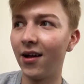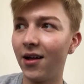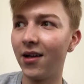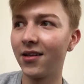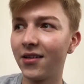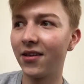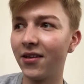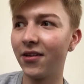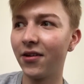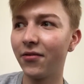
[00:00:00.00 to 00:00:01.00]
And,
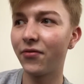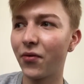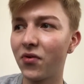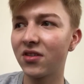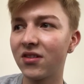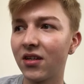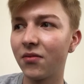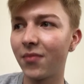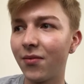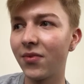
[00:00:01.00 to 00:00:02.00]
you know, from one
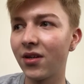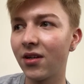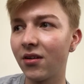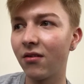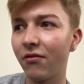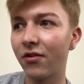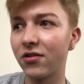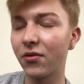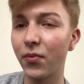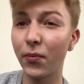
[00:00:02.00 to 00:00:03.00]
side, maybe for
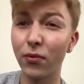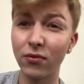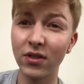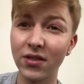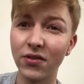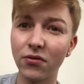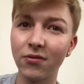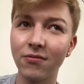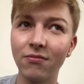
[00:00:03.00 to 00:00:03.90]
some people this